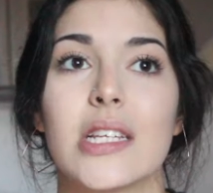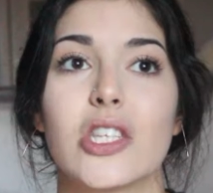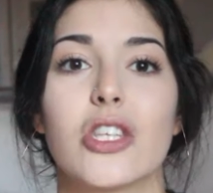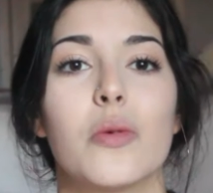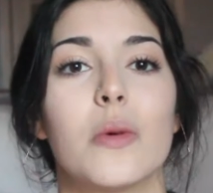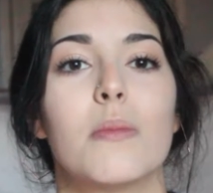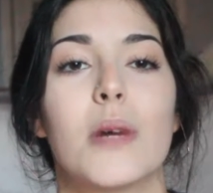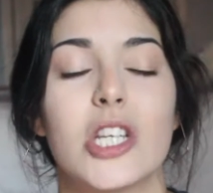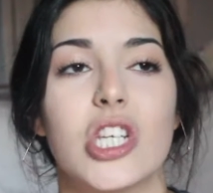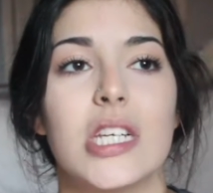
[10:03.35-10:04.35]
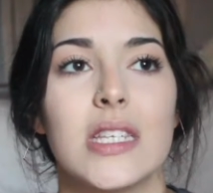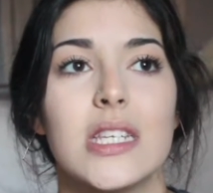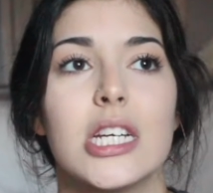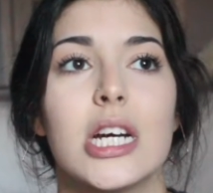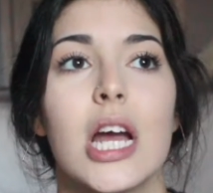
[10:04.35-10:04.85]
it is so much
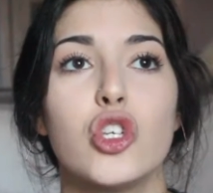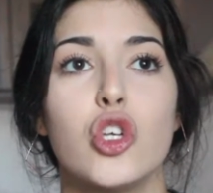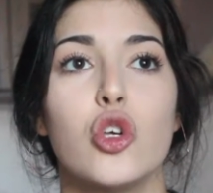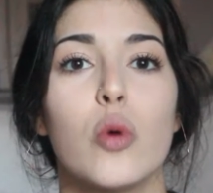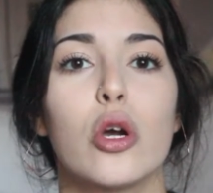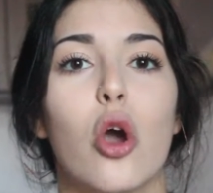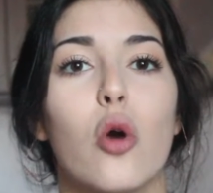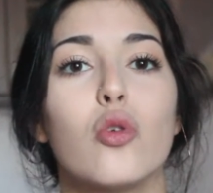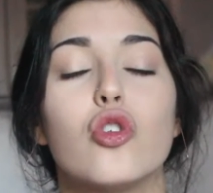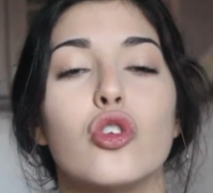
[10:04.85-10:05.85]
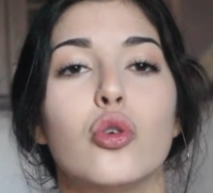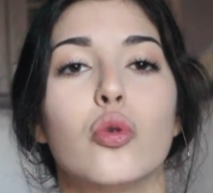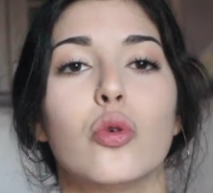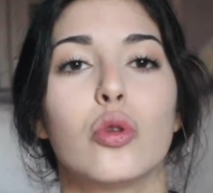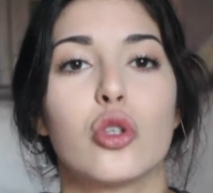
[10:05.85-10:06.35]
easier to go
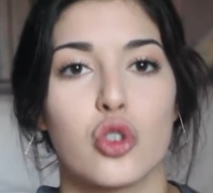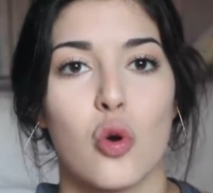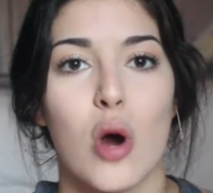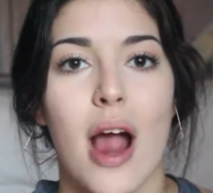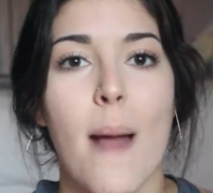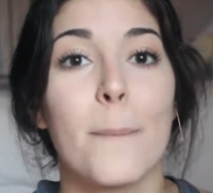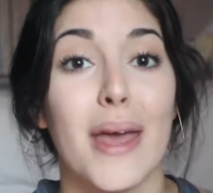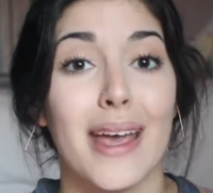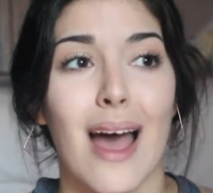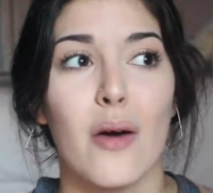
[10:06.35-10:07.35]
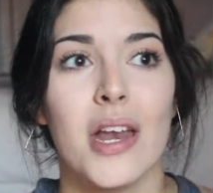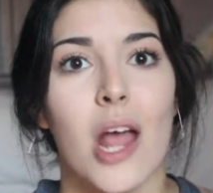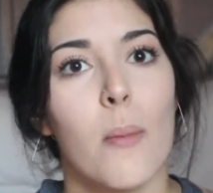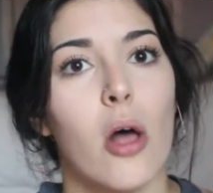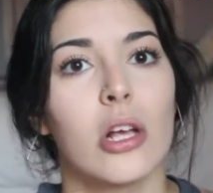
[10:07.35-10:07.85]
to the store and pick out a
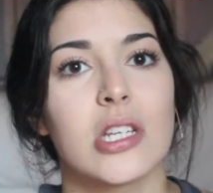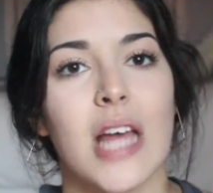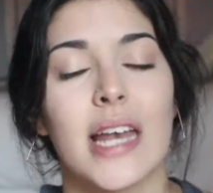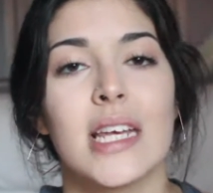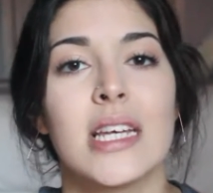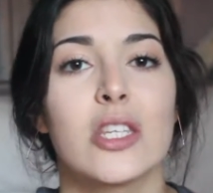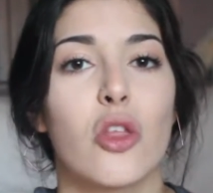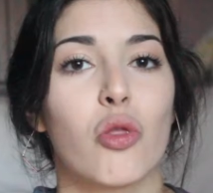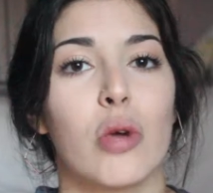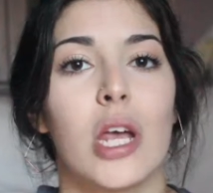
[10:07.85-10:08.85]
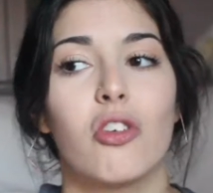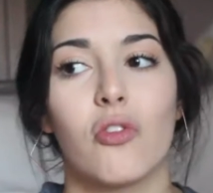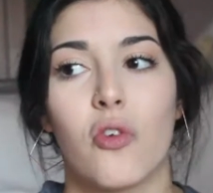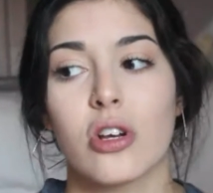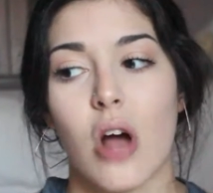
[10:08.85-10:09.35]
nail polish that is $3 to
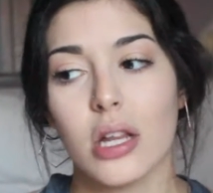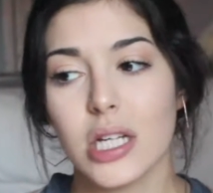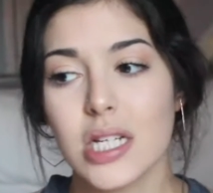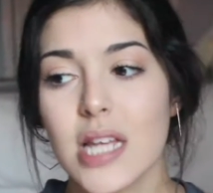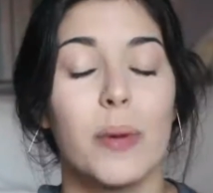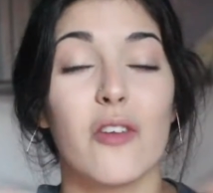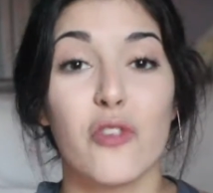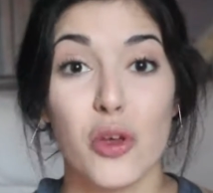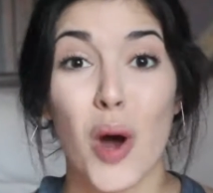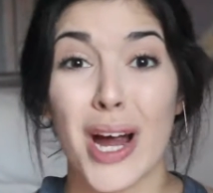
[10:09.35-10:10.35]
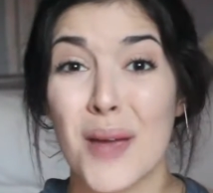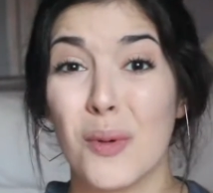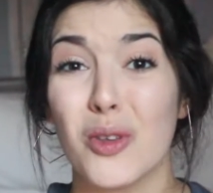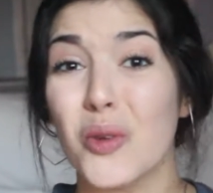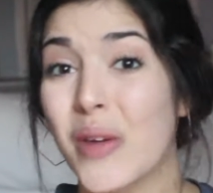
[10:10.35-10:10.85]
$4. But if you are
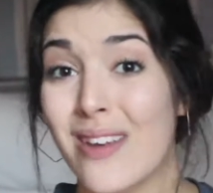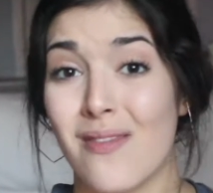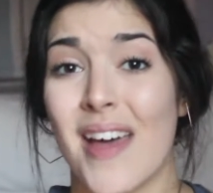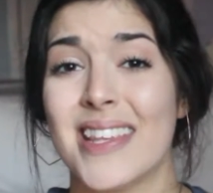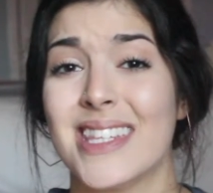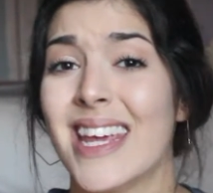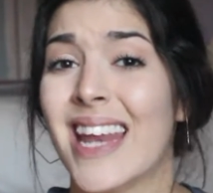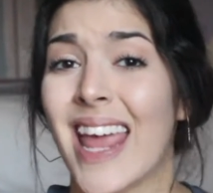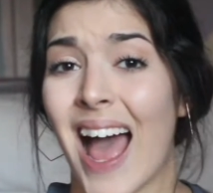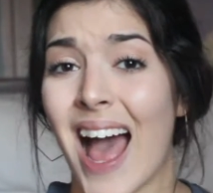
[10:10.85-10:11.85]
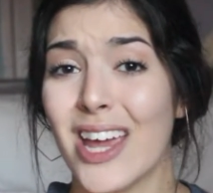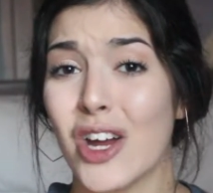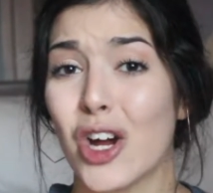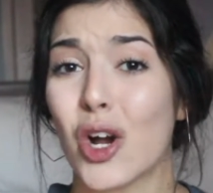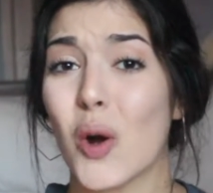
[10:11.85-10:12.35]
able to invest in a
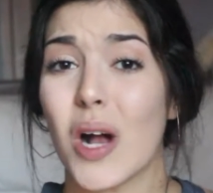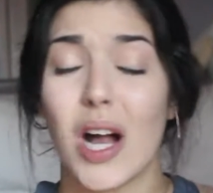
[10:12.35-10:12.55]
higher